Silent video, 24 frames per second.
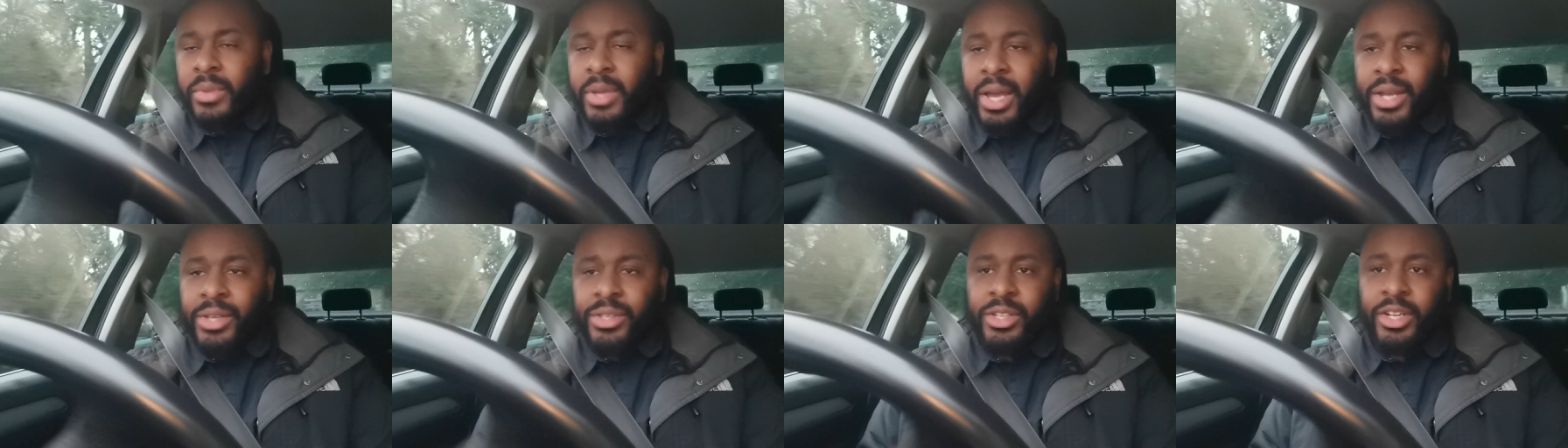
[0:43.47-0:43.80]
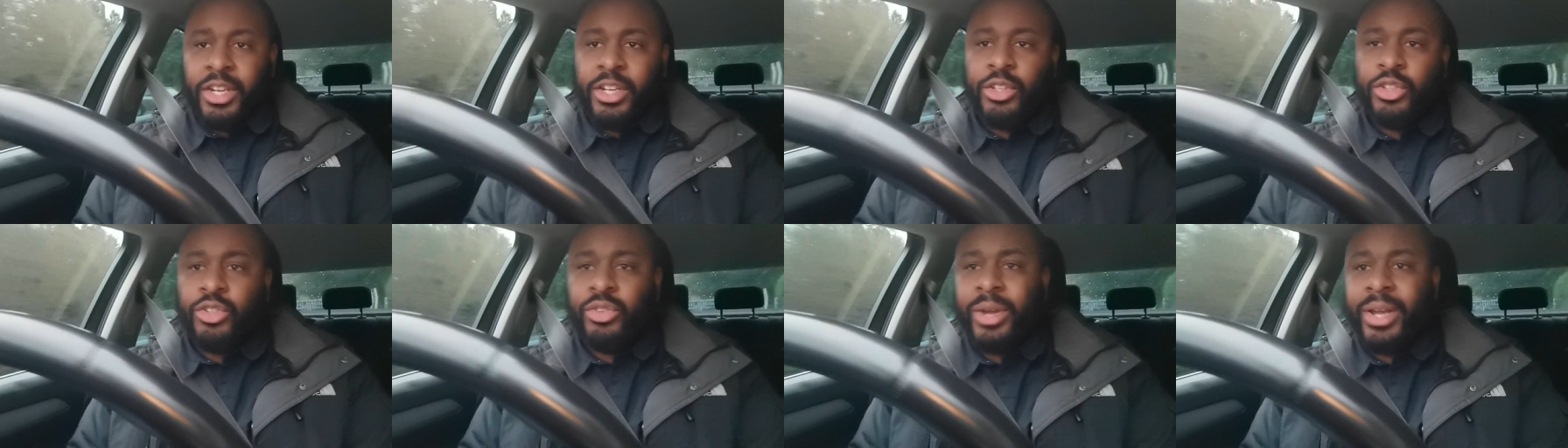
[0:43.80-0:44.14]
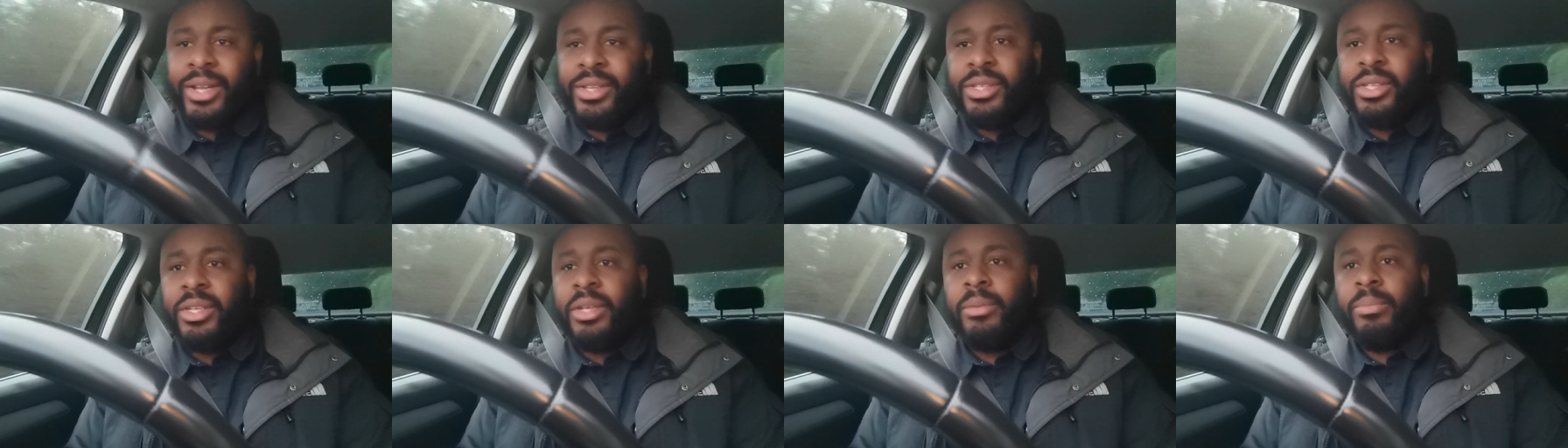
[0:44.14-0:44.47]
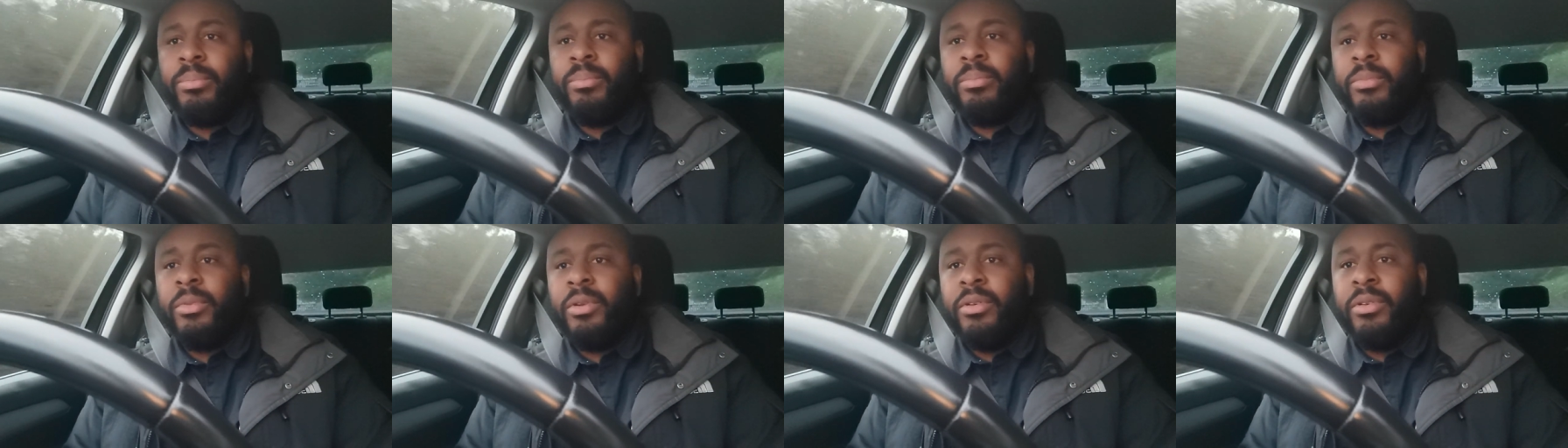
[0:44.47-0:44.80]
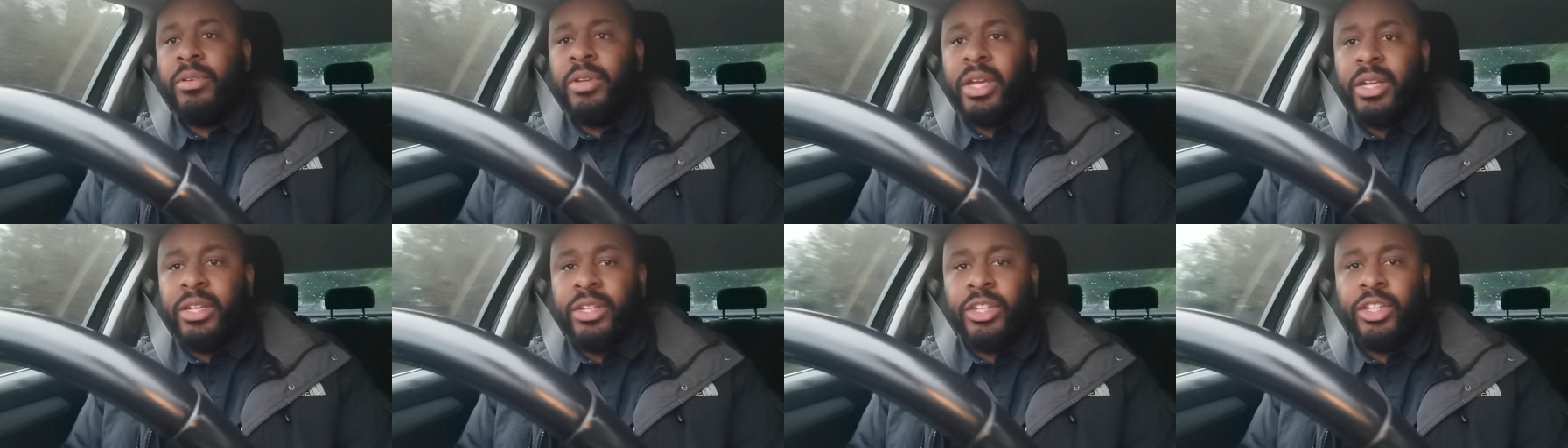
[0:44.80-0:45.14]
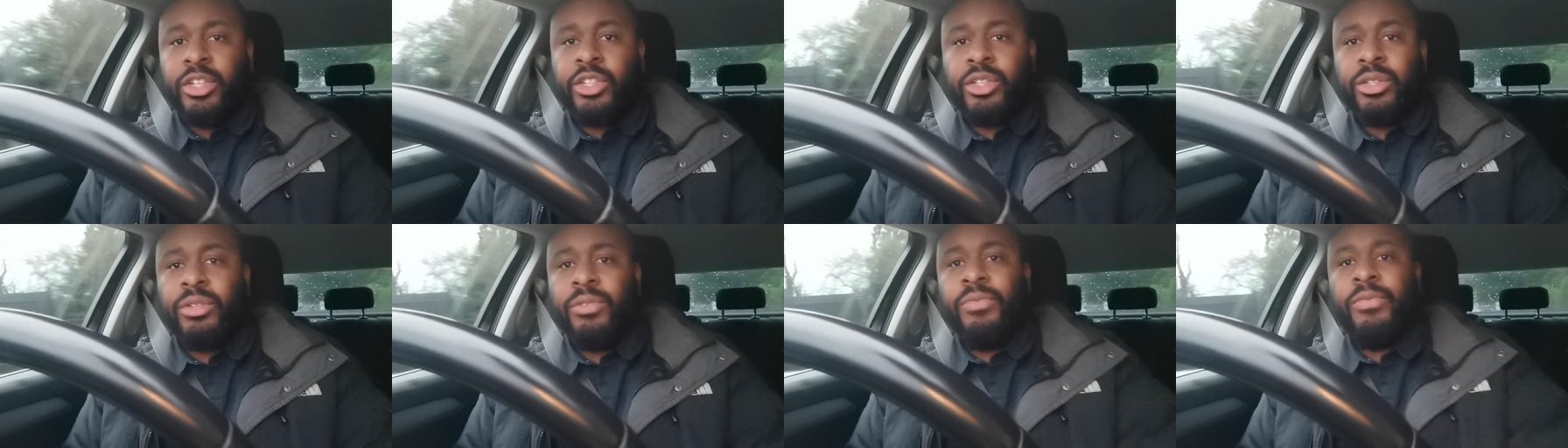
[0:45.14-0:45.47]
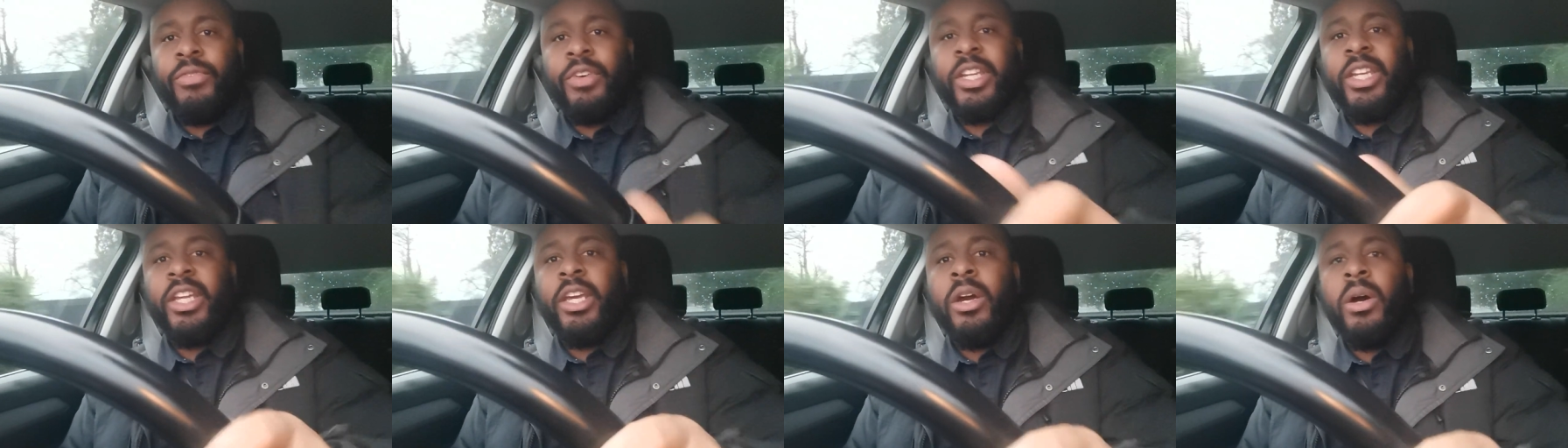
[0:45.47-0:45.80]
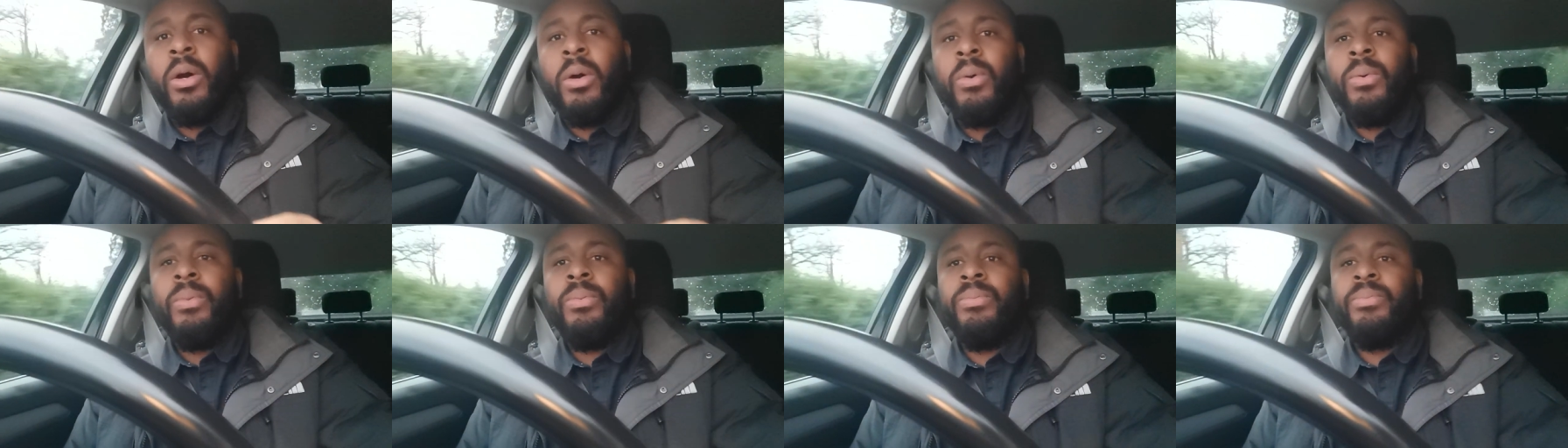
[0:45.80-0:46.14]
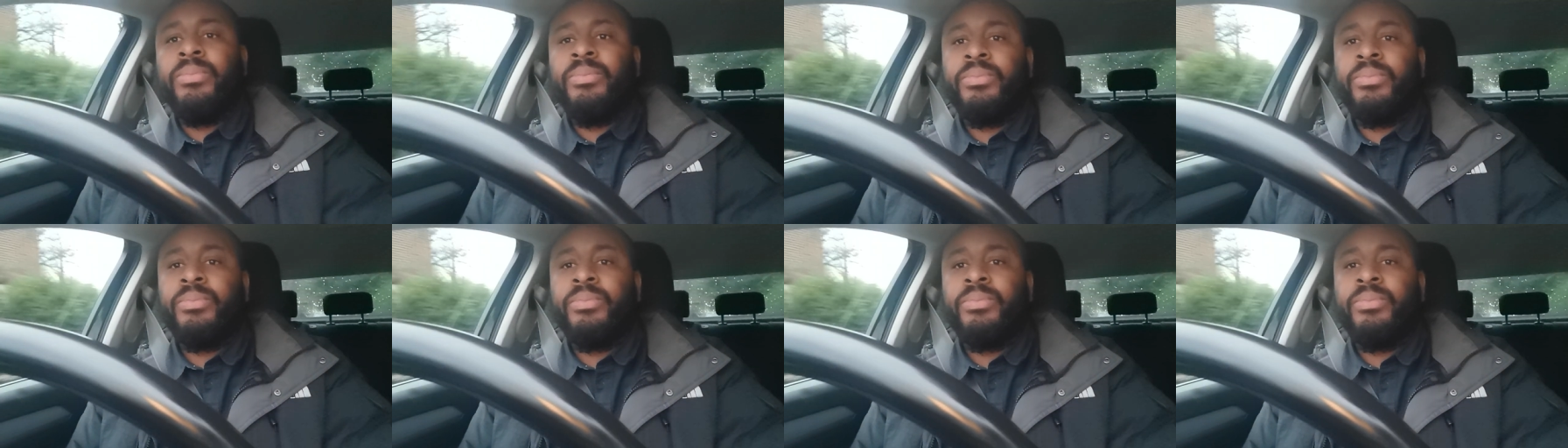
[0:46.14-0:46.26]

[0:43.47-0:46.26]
as an in transit edition video.